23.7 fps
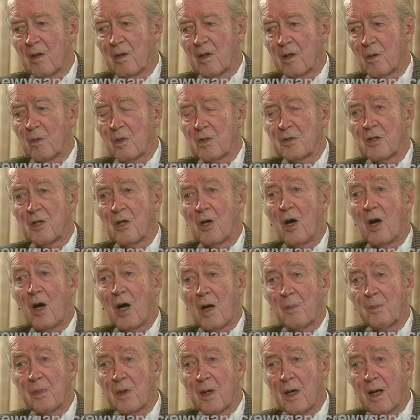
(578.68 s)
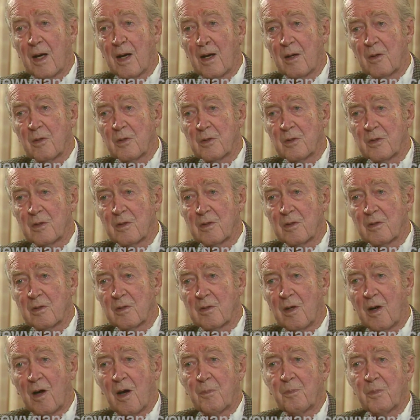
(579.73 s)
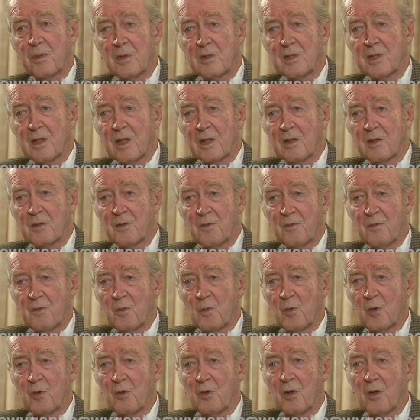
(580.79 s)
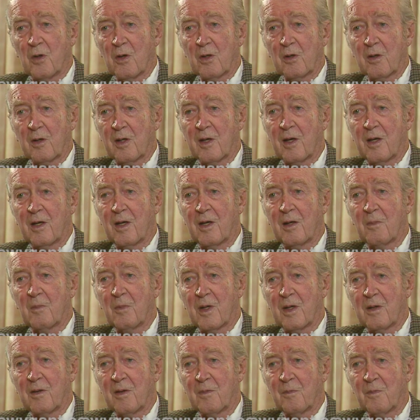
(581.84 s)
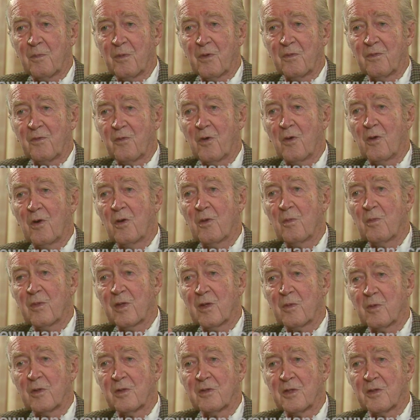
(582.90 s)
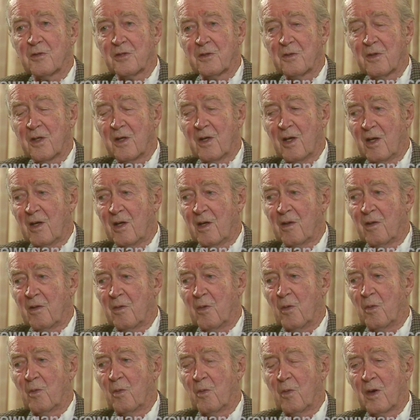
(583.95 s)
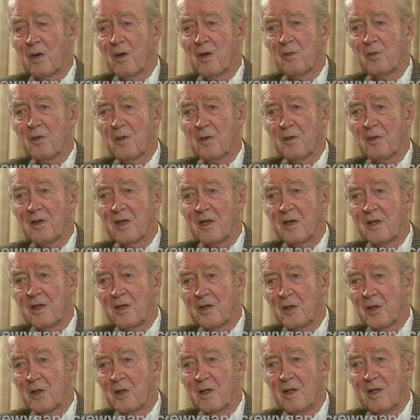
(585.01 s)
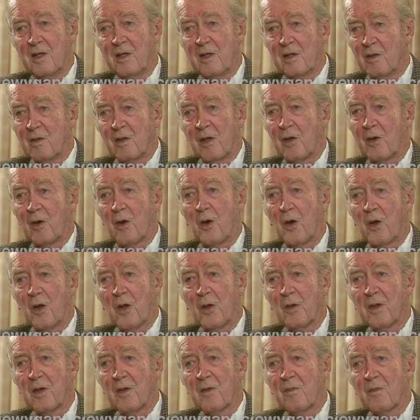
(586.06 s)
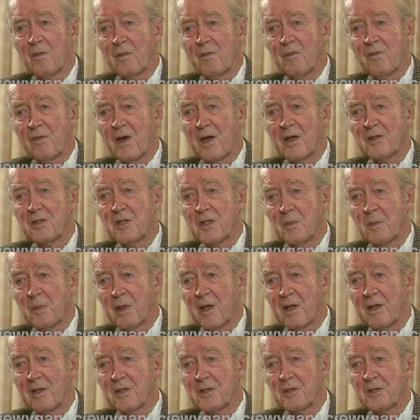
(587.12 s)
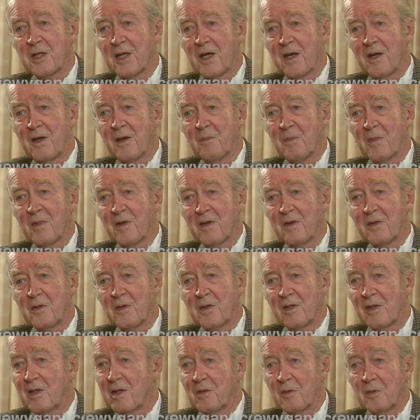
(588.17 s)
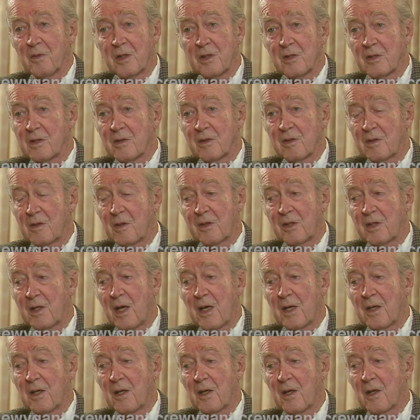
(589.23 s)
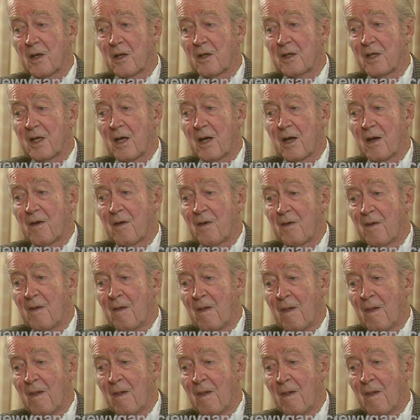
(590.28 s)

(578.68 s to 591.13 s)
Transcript: There was an opera house. Opera singers from New York came and performed. There was a the wonderful theater, but all the fancy plays came to uh, this tiny little town